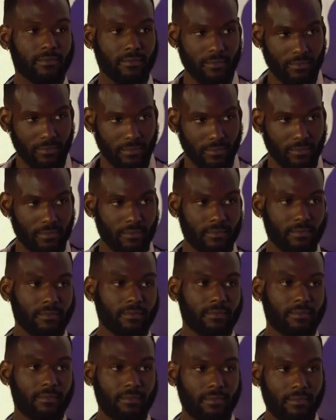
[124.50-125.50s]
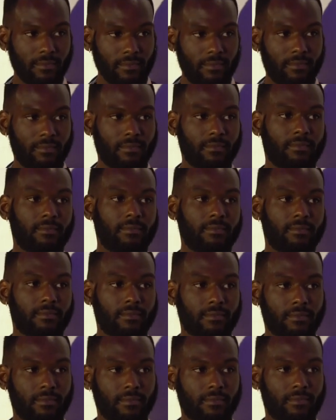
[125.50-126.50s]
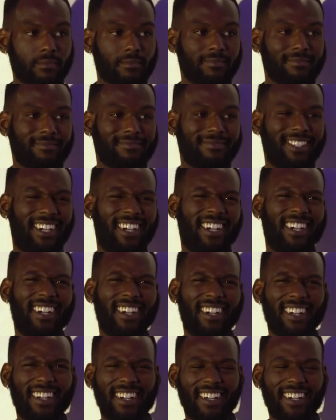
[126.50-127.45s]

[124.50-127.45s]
their names start with K. Why haven't